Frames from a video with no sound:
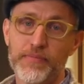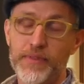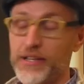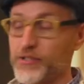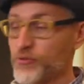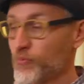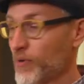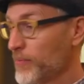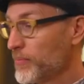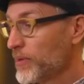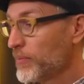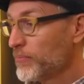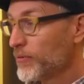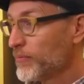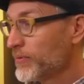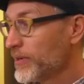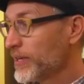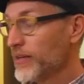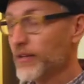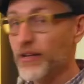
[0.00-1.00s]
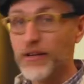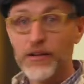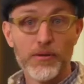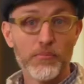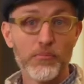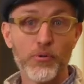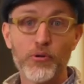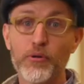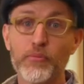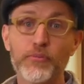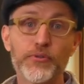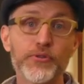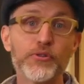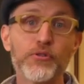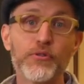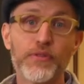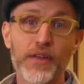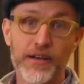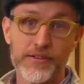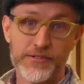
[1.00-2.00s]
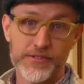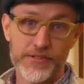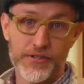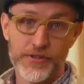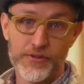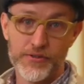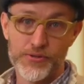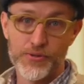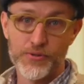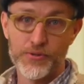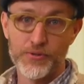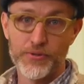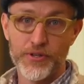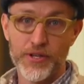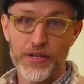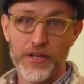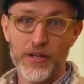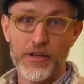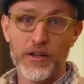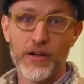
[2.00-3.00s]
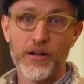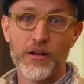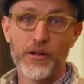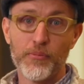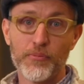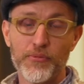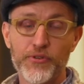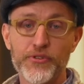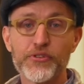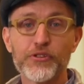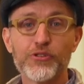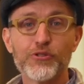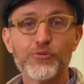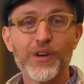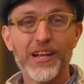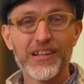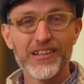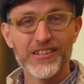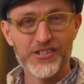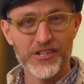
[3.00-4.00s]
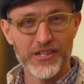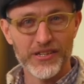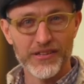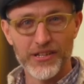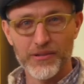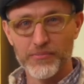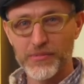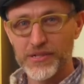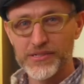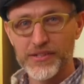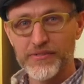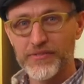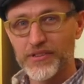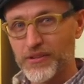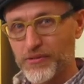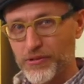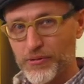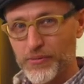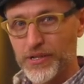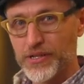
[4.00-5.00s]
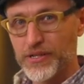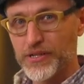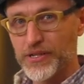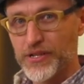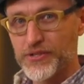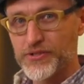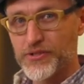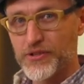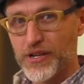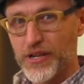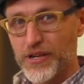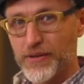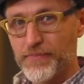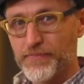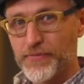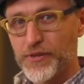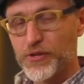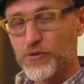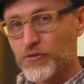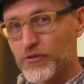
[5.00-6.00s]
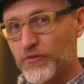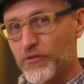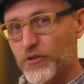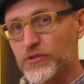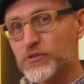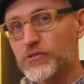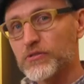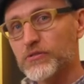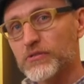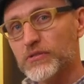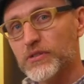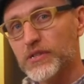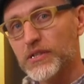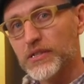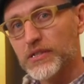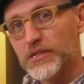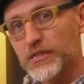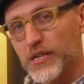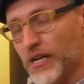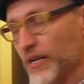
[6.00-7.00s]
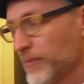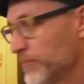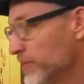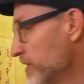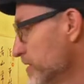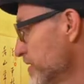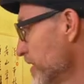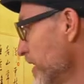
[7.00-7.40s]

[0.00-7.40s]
And that's why people read poems 2,000 years old, um, still relishing them as if they were written yesterday. Universal, timeless